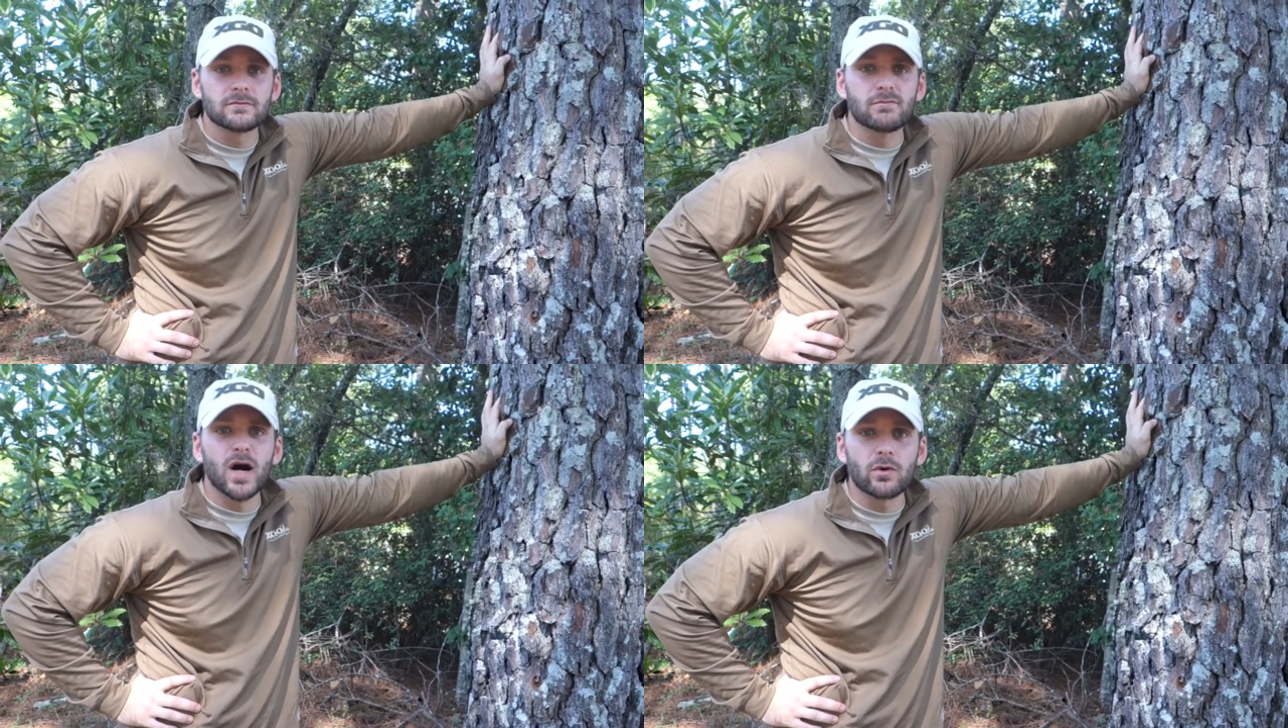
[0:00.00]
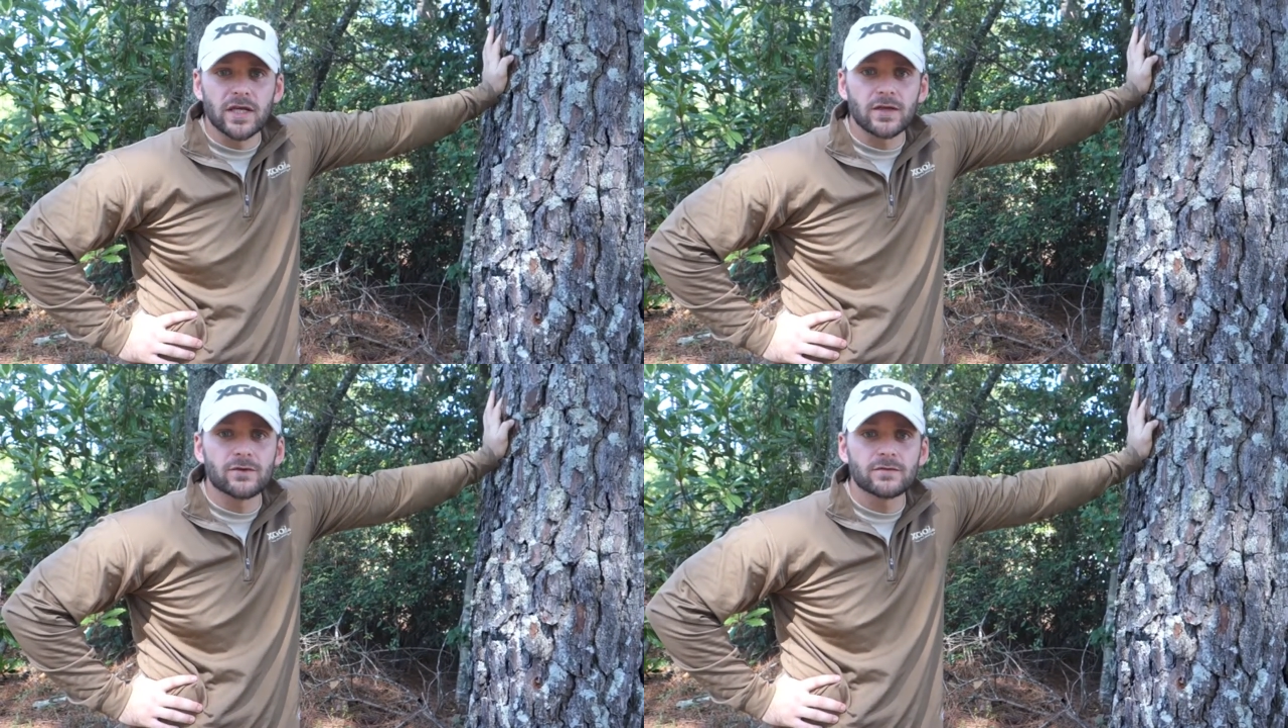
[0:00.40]
Bald
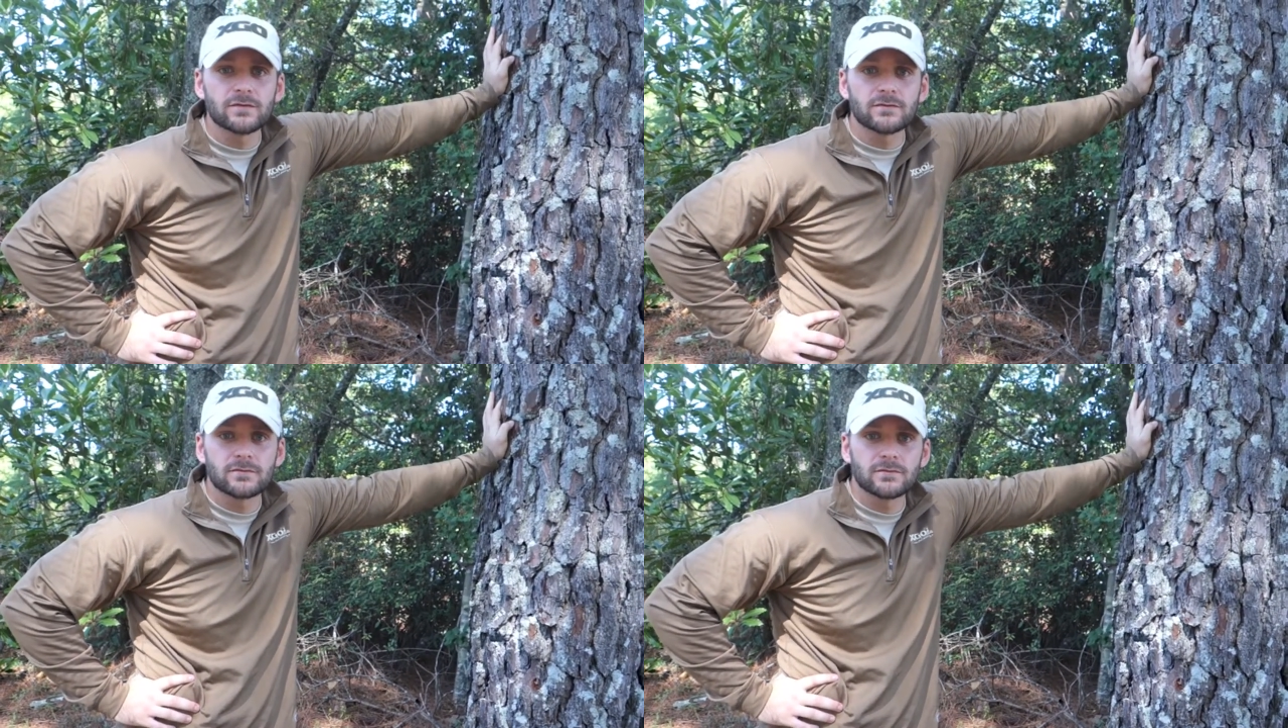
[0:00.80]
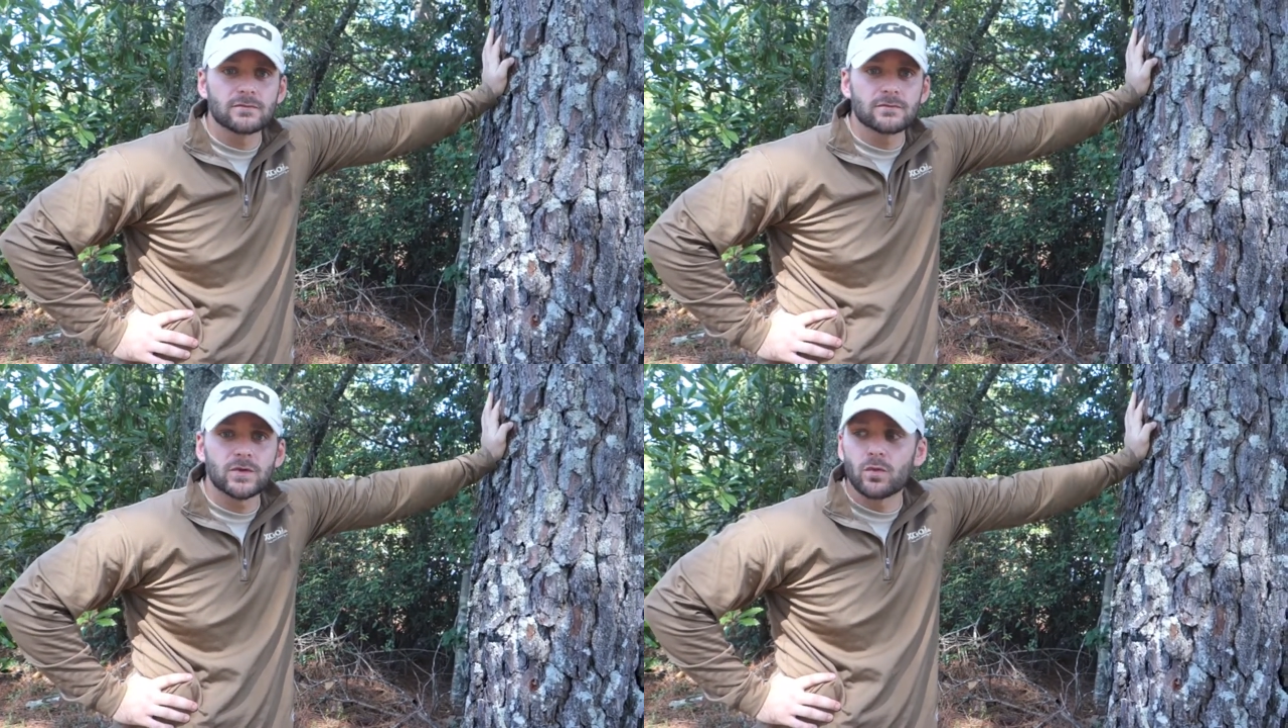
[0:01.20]
Eagles.
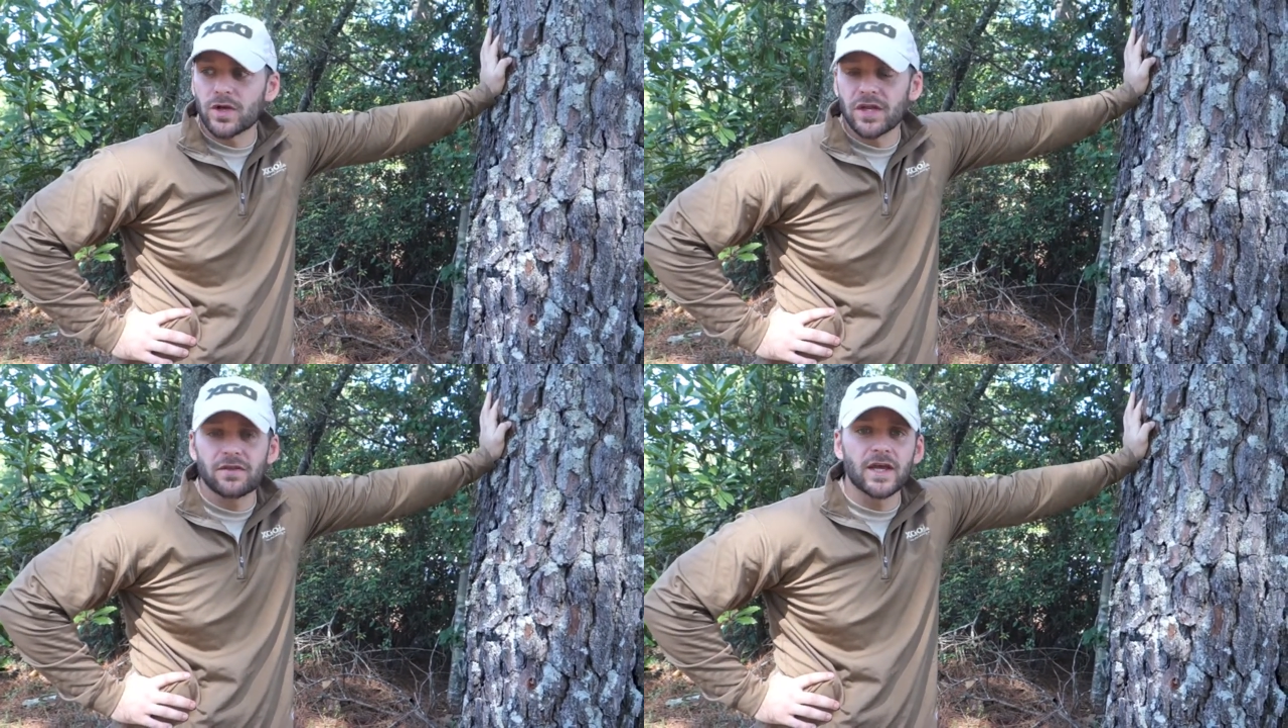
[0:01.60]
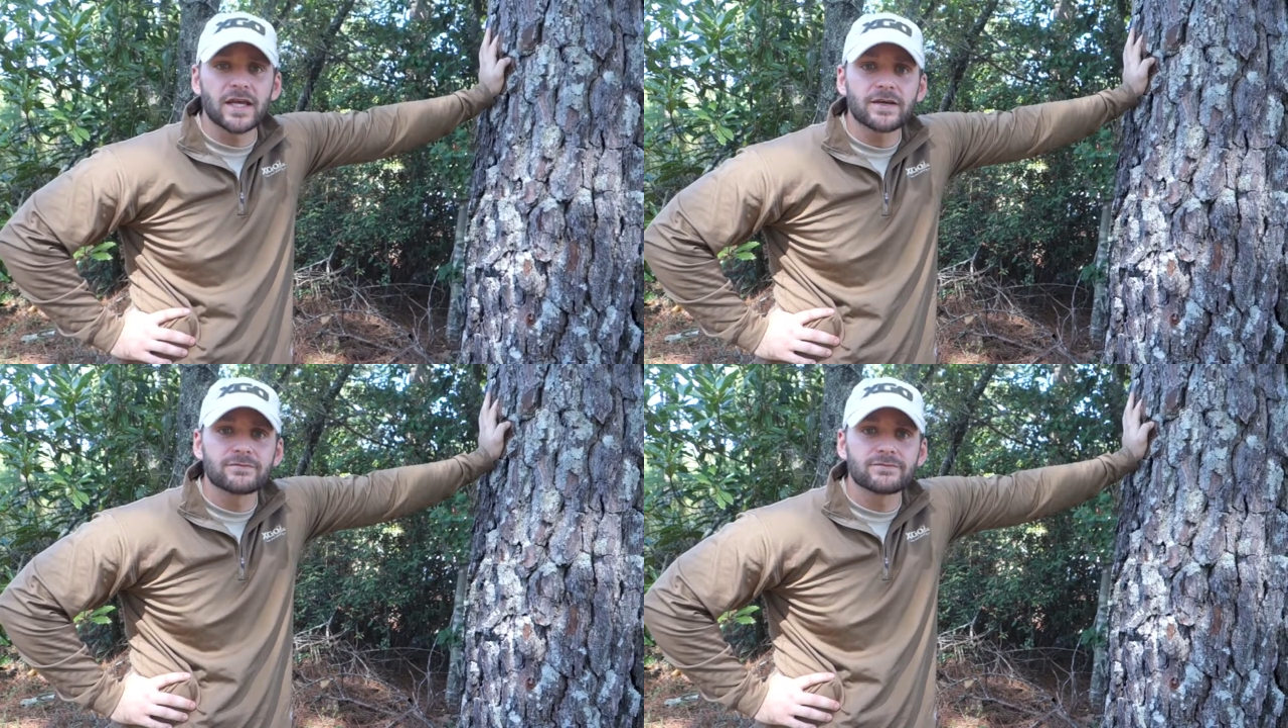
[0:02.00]
What do you think?